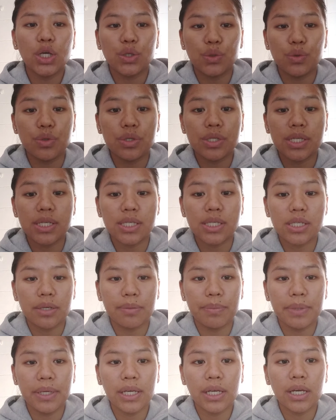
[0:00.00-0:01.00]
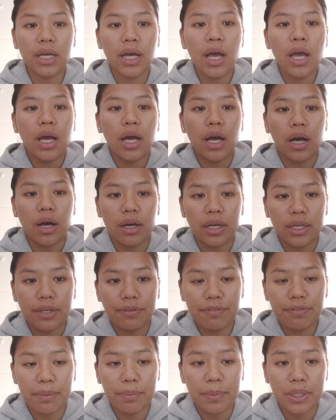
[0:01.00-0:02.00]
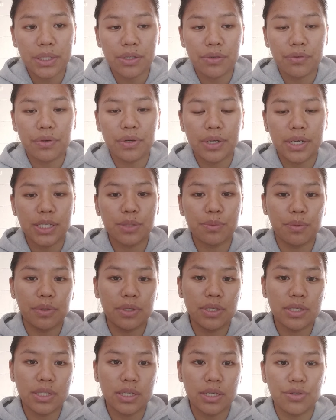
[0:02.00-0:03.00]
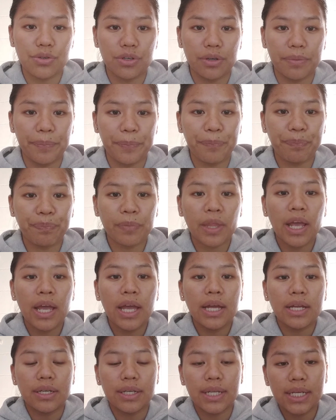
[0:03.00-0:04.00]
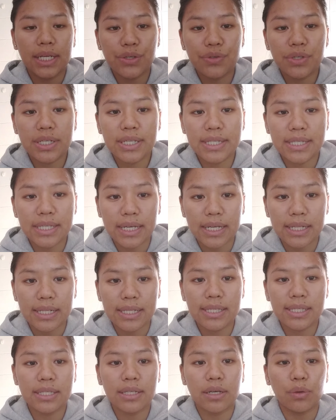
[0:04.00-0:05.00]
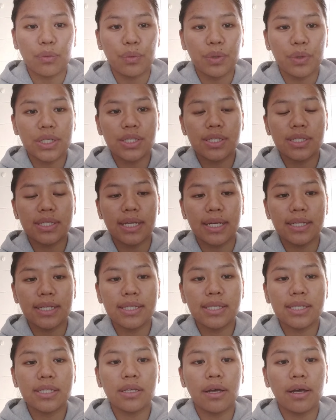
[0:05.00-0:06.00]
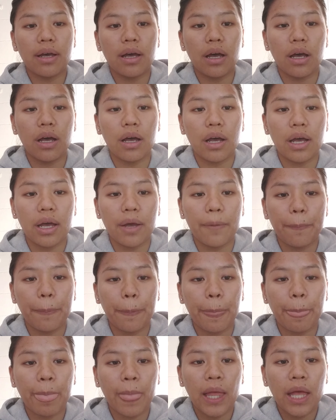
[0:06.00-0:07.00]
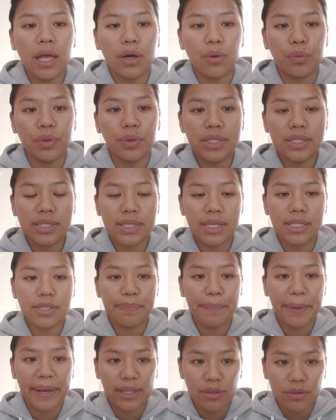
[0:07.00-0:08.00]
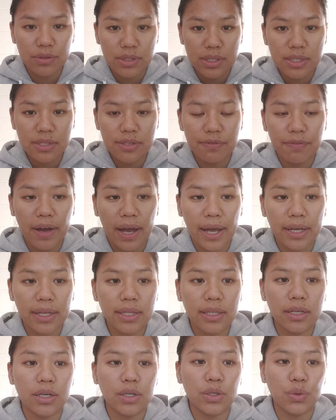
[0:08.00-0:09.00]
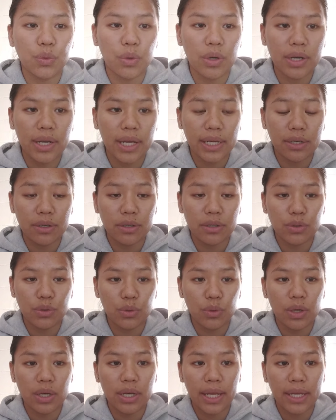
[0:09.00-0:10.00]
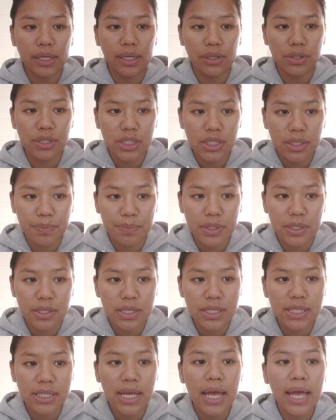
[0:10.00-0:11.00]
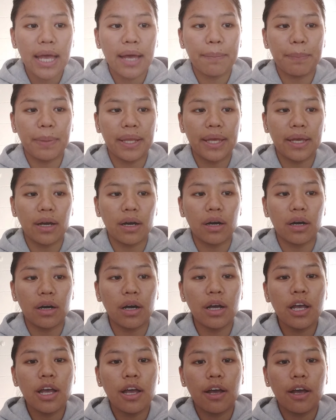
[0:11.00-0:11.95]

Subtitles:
to systemic inflammatory response syndrome. Dendritic cells, um, which sense pathogens by their toll-like receptors, play a